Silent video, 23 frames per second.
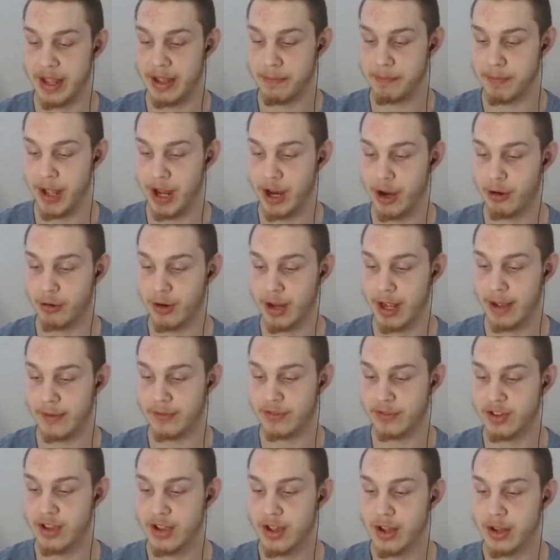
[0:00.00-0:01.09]
in
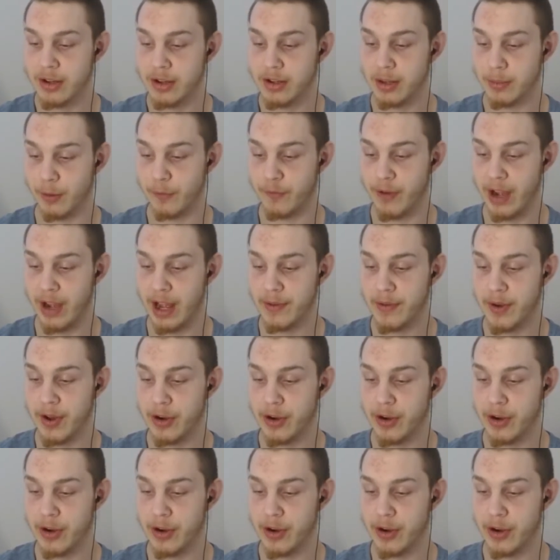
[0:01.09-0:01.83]
paragraphs number five